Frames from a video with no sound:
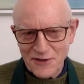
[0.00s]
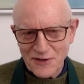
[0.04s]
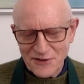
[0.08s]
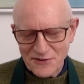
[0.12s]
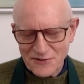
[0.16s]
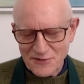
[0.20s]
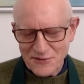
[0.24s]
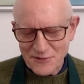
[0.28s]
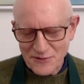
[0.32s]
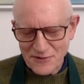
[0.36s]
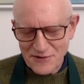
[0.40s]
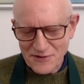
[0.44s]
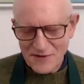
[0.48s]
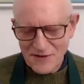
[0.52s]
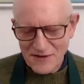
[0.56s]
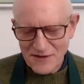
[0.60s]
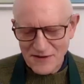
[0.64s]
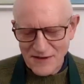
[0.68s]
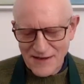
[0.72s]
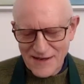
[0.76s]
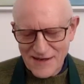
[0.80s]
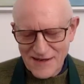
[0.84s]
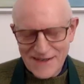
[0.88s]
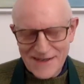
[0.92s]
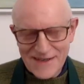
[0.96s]
it.
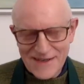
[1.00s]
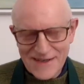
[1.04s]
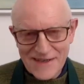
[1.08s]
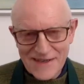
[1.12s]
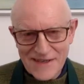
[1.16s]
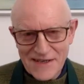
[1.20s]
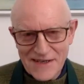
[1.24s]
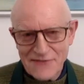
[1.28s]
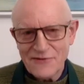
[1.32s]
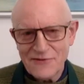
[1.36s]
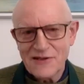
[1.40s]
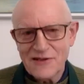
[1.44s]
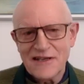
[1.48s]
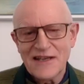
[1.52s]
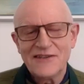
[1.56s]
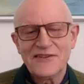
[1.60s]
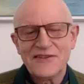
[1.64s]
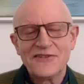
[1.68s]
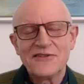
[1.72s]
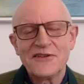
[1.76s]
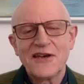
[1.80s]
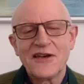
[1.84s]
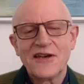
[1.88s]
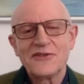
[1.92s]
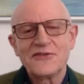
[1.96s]
Never
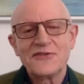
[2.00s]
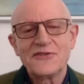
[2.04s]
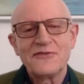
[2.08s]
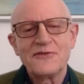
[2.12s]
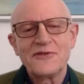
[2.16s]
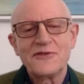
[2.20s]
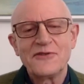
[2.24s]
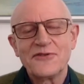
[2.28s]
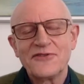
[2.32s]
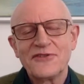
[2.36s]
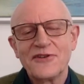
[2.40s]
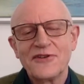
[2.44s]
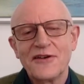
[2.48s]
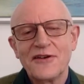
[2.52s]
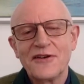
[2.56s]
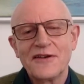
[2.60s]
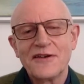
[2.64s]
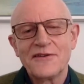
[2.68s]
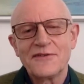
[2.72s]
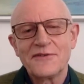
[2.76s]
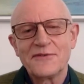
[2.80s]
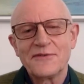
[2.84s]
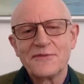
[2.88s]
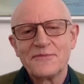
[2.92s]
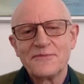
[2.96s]
let it out of your
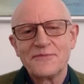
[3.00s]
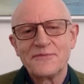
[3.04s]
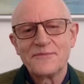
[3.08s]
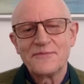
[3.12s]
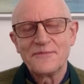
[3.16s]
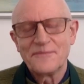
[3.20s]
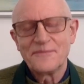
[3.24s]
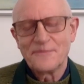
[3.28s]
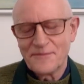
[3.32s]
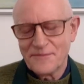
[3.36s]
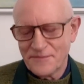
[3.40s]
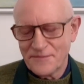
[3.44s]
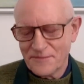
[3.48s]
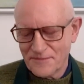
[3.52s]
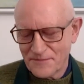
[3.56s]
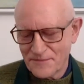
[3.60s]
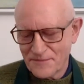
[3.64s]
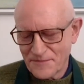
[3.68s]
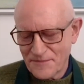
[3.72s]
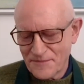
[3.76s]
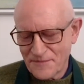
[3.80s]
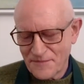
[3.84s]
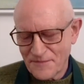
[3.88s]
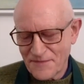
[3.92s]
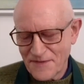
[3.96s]
sight.
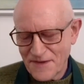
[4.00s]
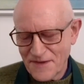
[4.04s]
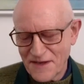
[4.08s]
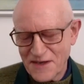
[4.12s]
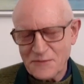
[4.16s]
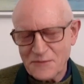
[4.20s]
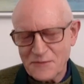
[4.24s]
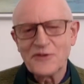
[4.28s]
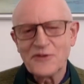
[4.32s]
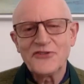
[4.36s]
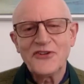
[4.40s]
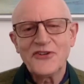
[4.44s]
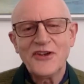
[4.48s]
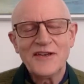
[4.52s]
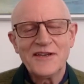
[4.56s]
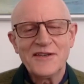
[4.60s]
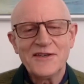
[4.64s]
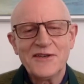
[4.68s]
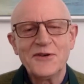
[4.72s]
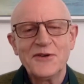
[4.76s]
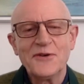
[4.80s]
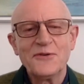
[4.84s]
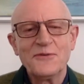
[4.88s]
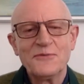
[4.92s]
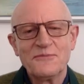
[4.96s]
It will
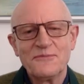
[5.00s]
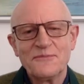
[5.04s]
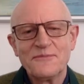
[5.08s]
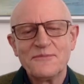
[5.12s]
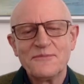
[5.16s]
take you.